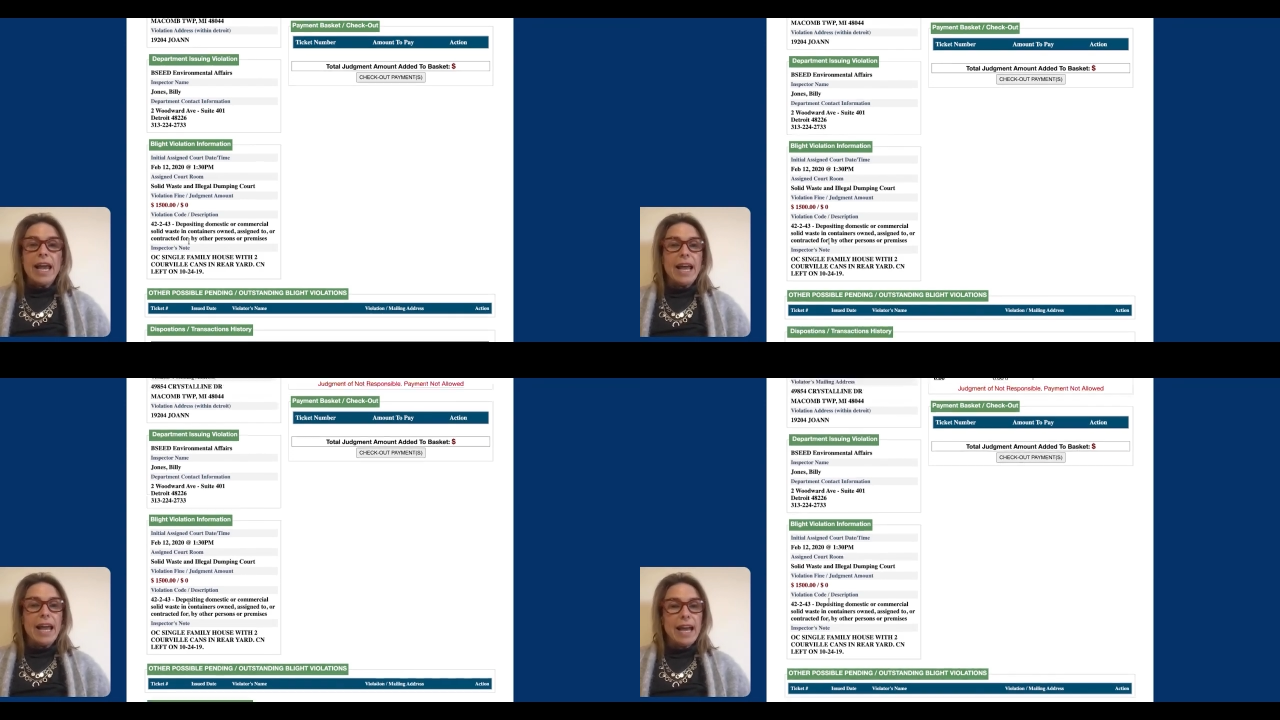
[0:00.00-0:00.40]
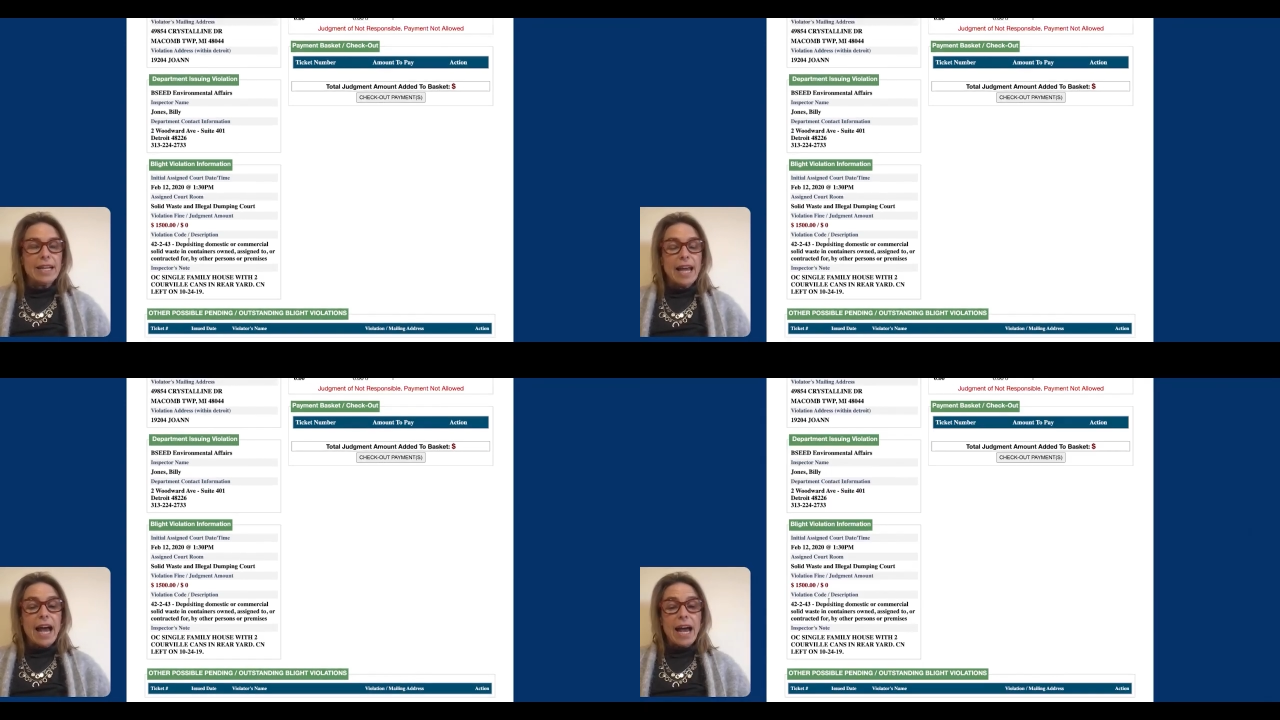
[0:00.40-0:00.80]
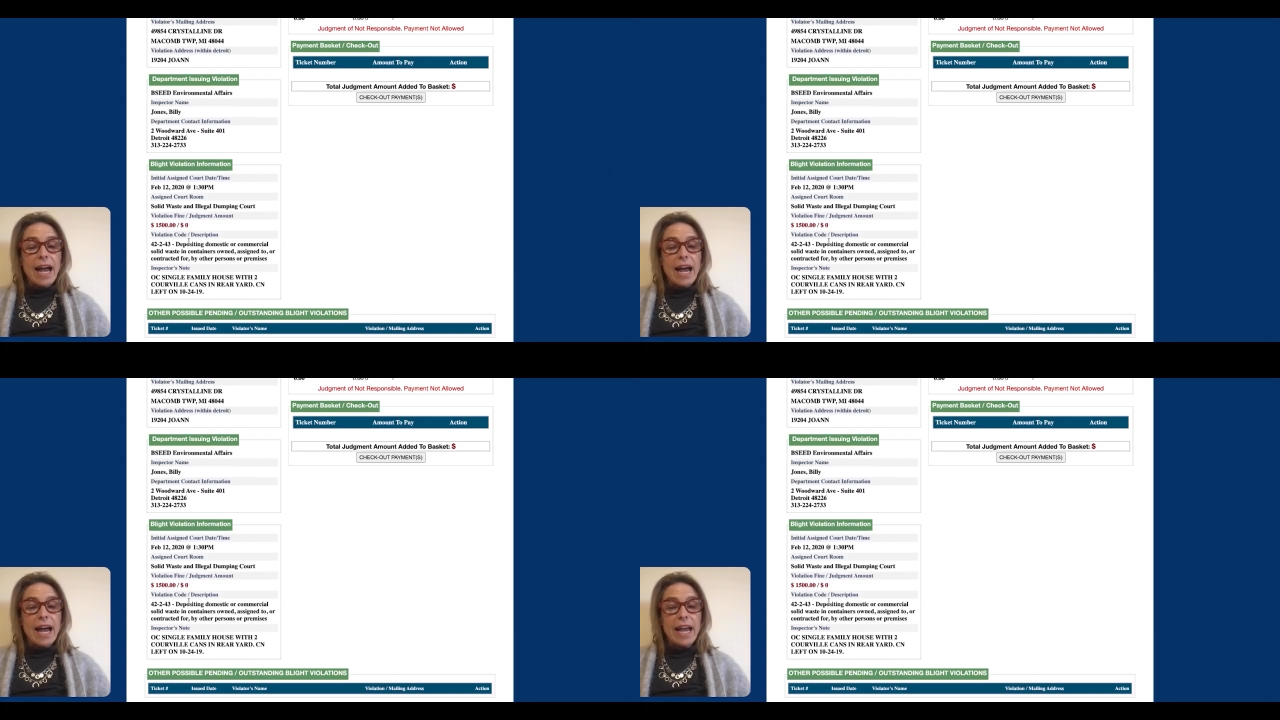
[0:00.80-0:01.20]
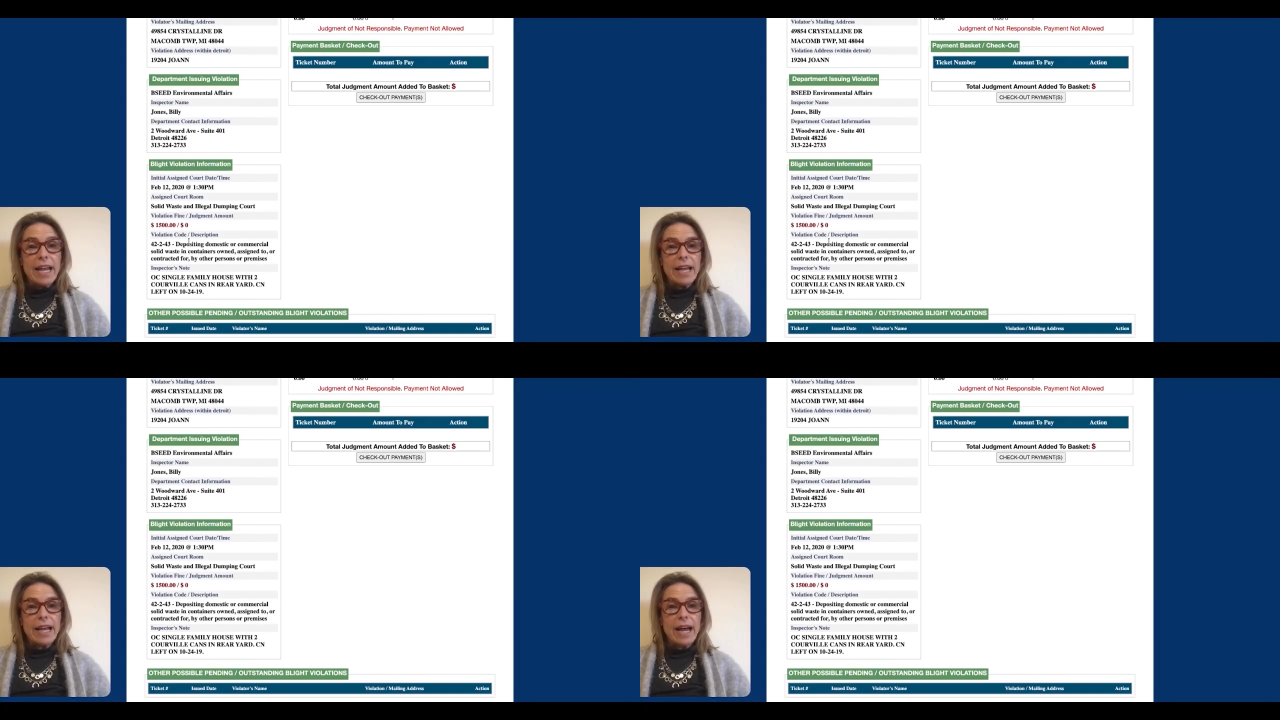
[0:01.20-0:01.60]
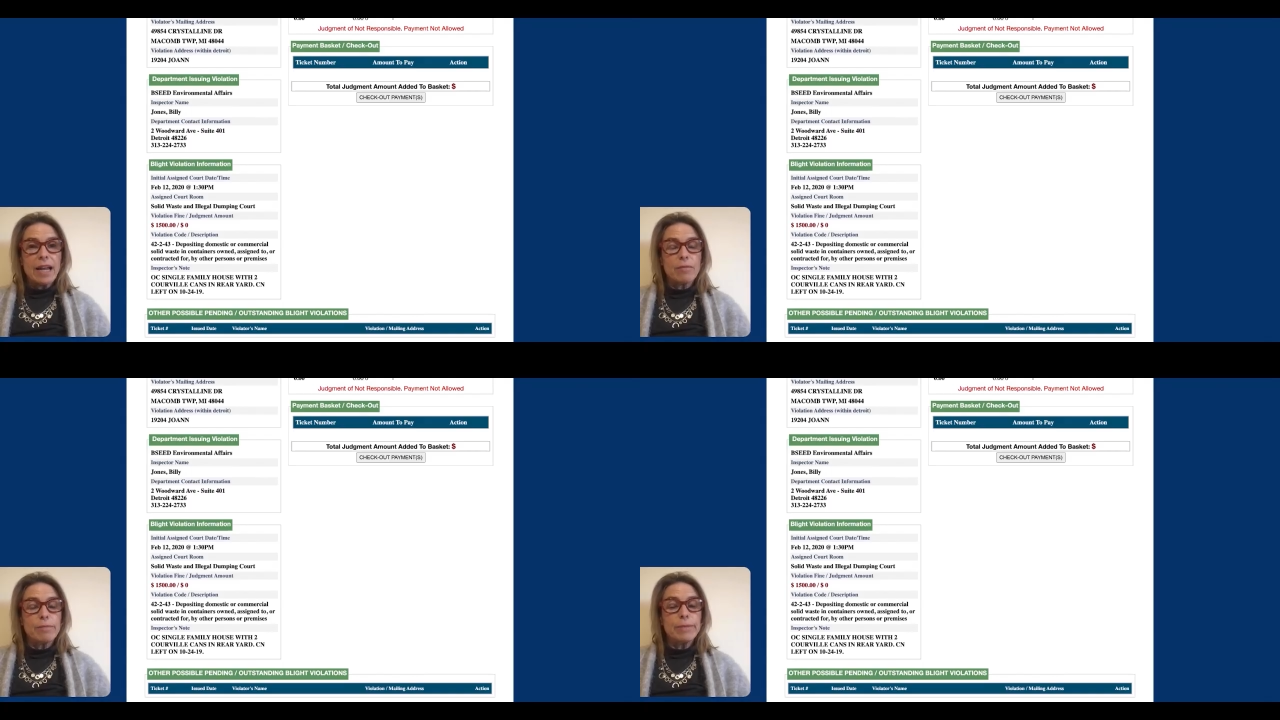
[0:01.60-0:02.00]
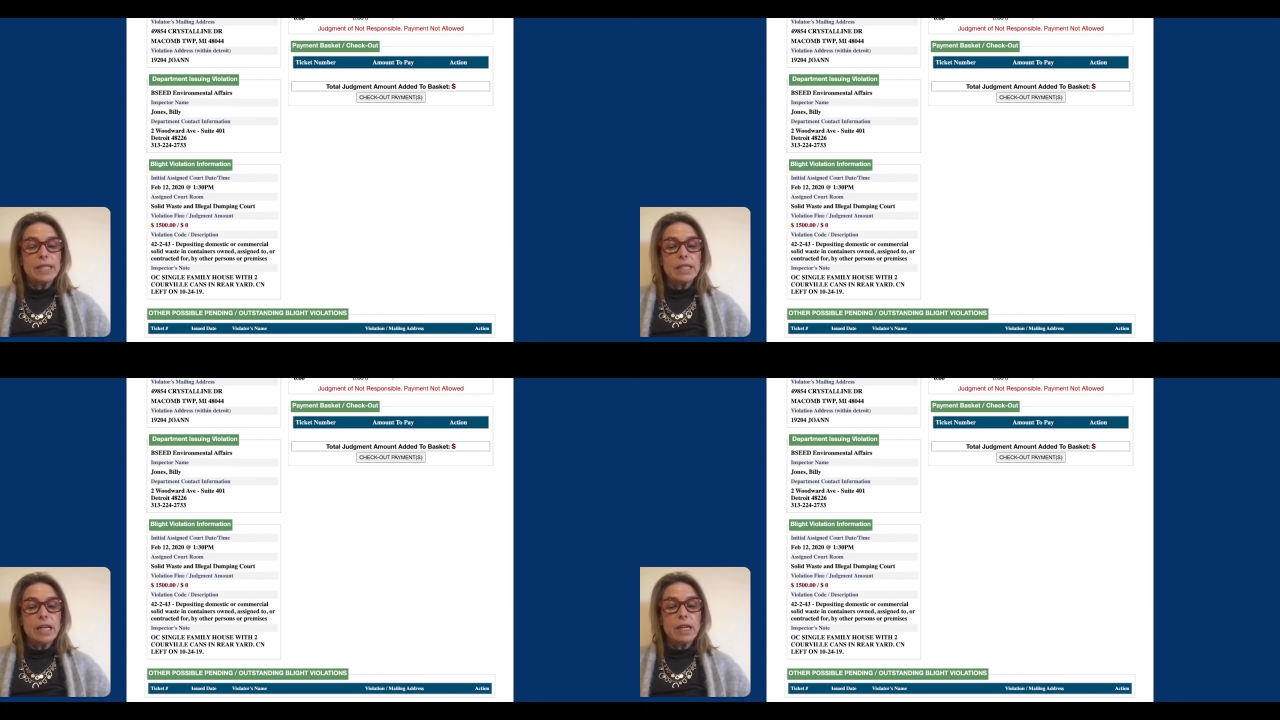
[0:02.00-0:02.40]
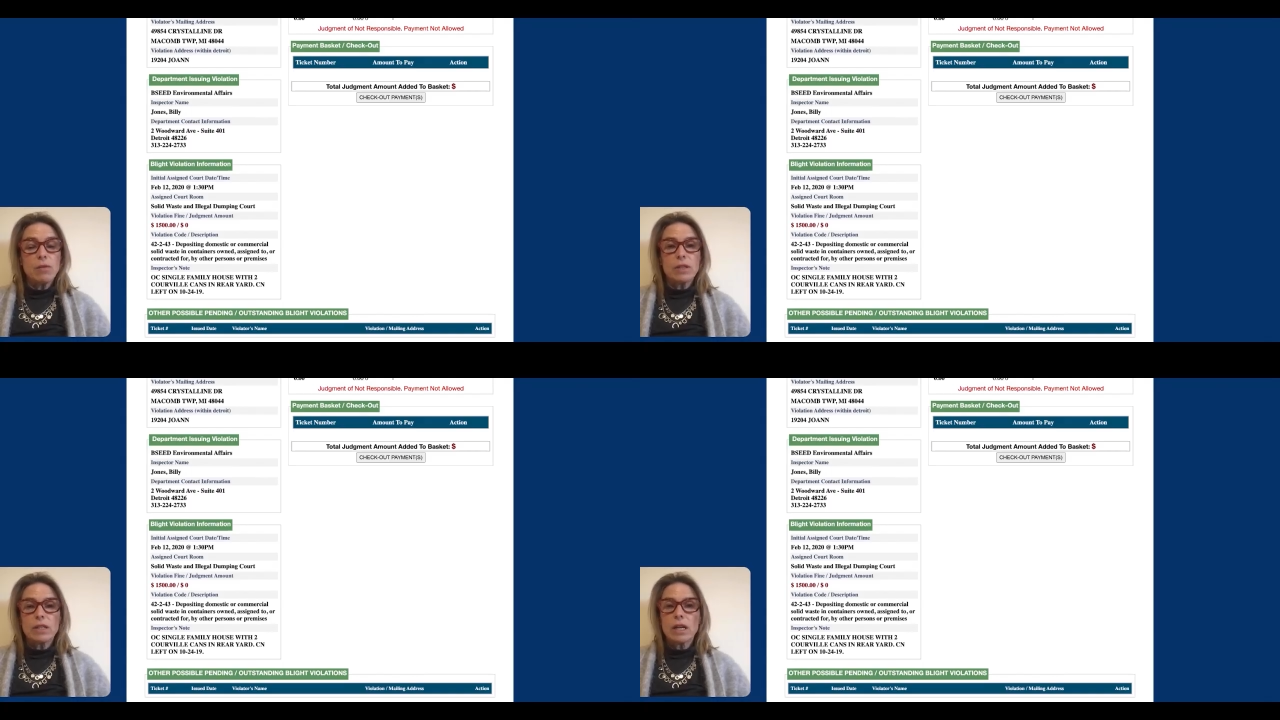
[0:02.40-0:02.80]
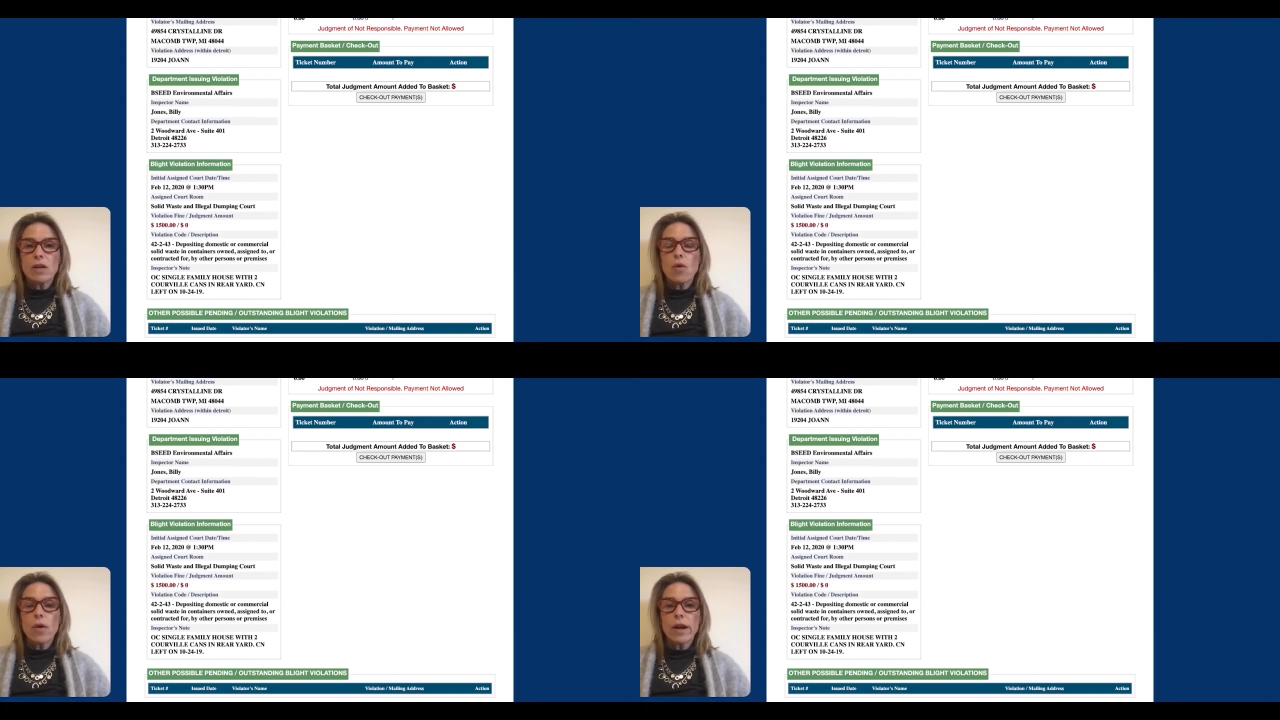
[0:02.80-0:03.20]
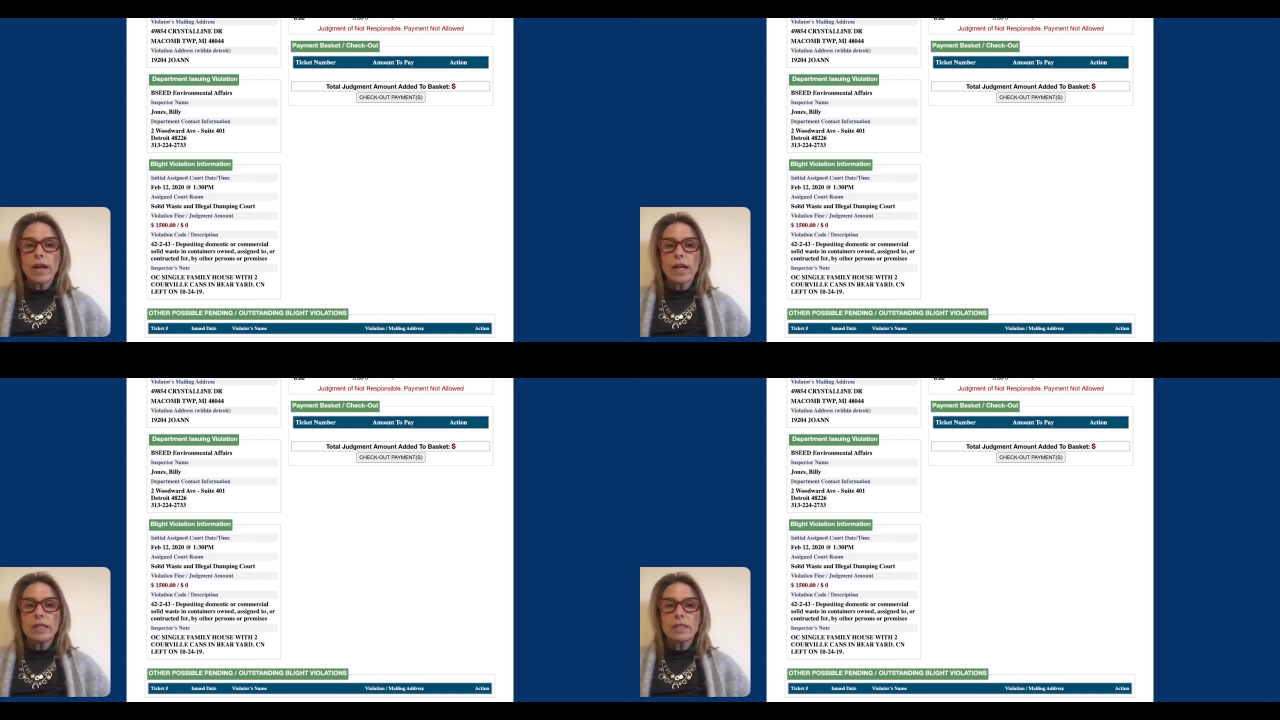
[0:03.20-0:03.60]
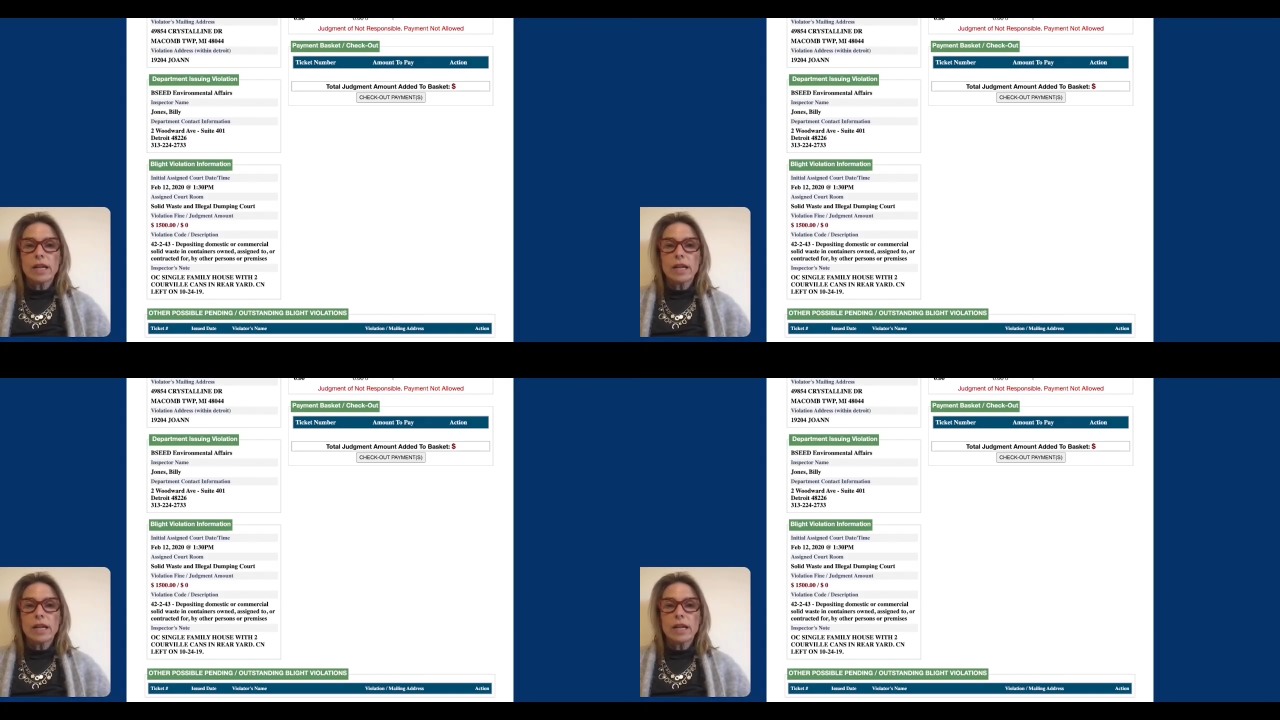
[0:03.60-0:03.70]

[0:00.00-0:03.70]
and I got busy, was unorganized,